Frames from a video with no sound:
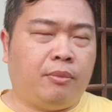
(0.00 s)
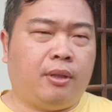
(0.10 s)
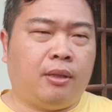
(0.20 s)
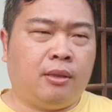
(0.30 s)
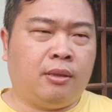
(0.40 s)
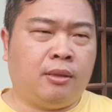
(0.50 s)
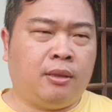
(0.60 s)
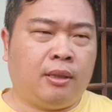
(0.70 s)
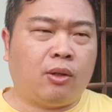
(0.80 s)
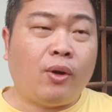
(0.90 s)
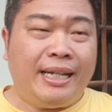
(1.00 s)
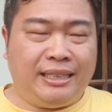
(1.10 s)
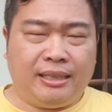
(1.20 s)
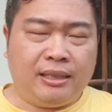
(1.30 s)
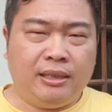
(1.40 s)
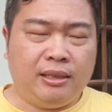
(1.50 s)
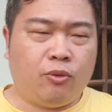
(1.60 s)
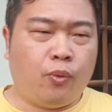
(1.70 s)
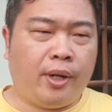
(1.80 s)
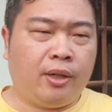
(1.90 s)
a condition
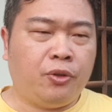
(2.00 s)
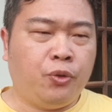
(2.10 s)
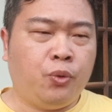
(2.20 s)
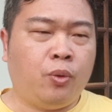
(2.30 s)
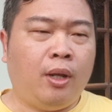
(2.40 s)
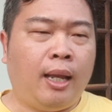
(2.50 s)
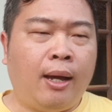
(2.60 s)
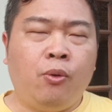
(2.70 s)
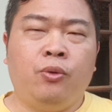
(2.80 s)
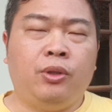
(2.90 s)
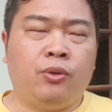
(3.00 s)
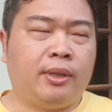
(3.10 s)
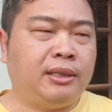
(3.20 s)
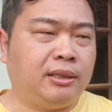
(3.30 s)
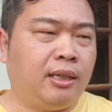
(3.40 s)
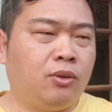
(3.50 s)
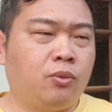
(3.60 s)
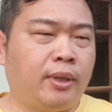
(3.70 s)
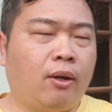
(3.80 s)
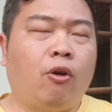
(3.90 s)
where you allow your instinct to
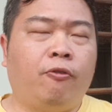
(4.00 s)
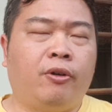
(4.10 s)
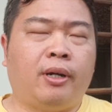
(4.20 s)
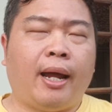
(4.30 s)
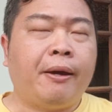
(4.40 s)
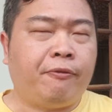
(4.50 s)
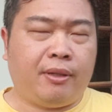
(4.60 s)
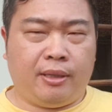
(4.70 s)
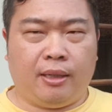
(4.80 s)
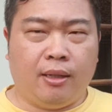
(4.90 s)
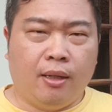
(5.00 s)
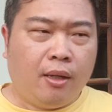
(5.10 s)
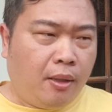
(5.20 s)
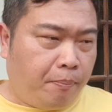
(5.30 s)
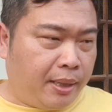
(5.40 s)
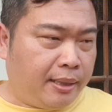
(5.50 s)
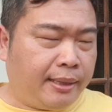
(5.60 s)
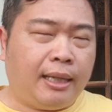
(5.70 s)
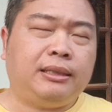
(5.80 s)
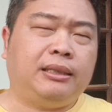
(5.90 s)
take over everything, but
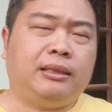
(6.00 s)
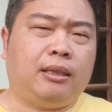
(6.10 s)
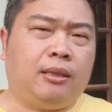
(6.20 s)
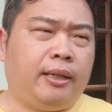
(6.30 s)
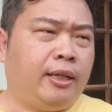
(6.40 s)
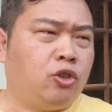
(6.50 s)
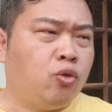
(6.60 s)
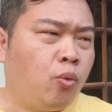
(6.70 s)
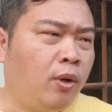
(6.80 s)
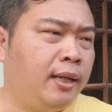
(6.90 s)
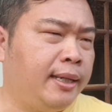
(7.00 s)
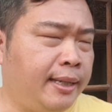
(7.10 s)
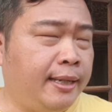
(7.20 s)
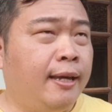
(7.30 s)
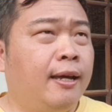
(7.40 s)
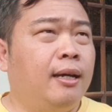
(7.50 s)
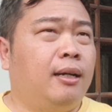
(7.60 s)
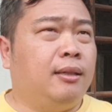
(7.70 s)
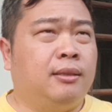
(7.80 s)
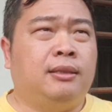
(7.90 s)
that's actually
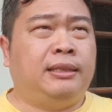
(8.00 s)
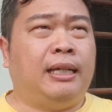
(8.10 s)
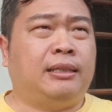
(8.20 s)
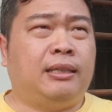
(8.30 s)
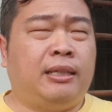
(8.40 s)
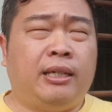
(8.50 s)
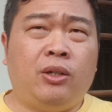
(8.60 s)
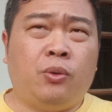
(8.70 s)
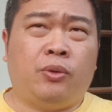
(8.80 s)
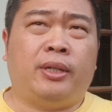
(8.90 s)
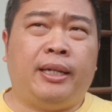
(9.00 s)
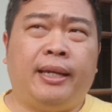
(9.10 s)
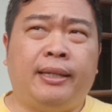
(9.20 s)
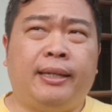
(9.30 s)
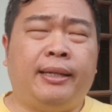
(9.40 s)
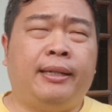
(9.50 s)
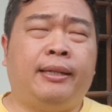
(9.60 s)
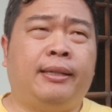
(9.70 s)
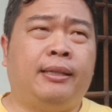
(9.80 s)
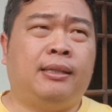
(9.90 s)
just a theory.
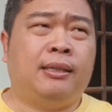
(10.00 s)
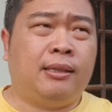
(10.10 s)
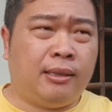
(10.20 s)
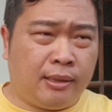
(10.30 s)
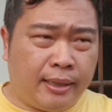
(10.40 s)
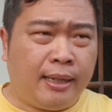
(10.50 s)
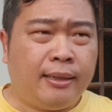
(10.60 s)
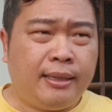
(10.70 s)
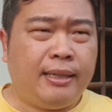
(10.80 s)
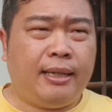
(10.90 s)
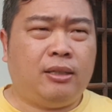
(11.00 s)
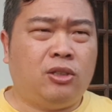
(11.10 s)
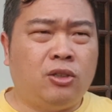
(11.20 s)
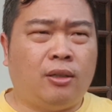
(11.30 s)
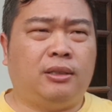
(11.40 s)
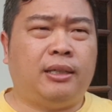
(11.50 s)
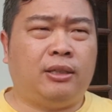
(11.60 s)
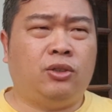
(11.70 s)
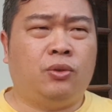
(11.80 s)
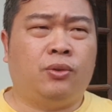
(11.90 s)
In reality, it's not
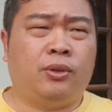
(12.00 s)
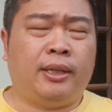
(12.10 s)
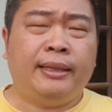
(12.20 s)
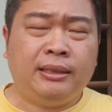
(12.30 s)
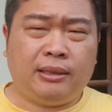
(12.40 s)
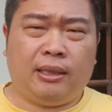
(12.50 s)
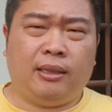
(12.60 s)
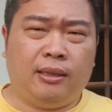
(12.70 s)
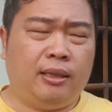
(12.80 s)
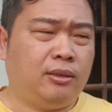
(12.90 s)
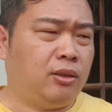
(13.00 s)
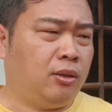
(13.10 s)
just your instinct; it's